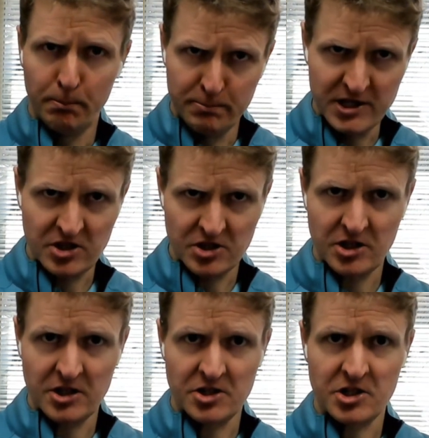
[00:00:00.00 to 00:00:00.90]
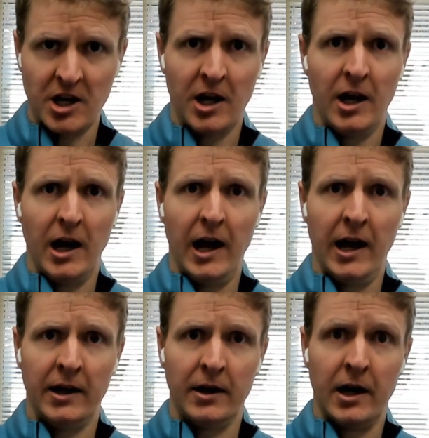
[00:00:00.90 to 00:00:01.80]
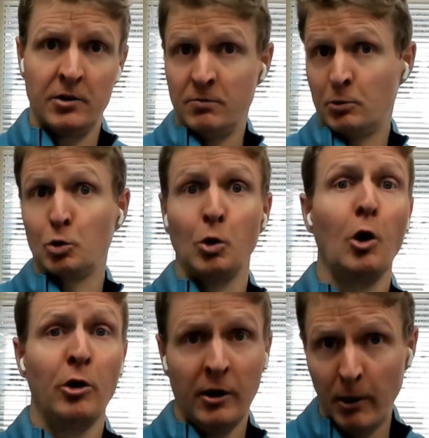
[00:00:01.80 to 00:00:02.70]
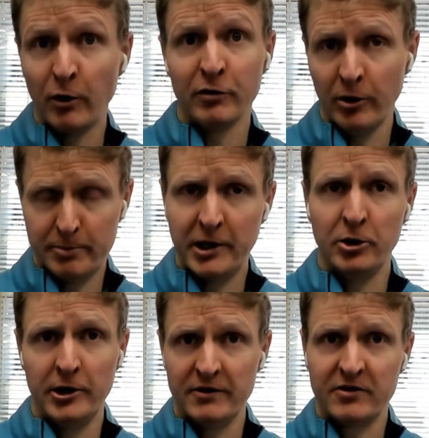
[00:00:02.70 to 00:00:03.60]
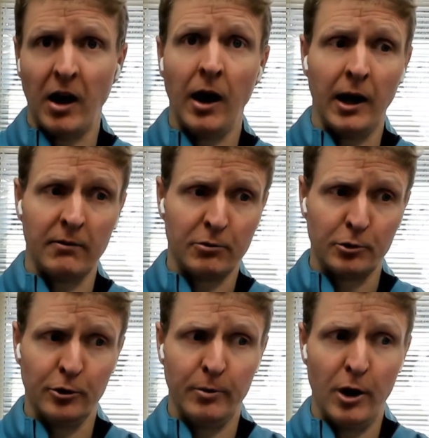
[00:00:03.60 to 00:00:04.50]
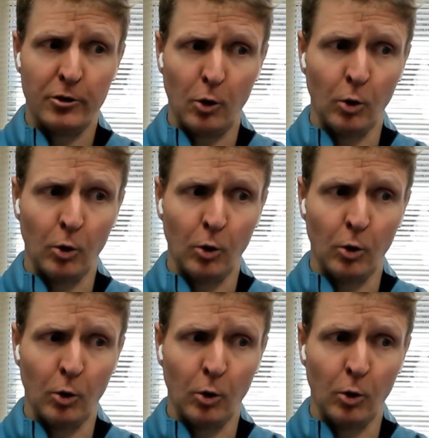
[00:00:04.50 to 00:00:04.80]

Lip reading: businesses and grow them over a period of time through both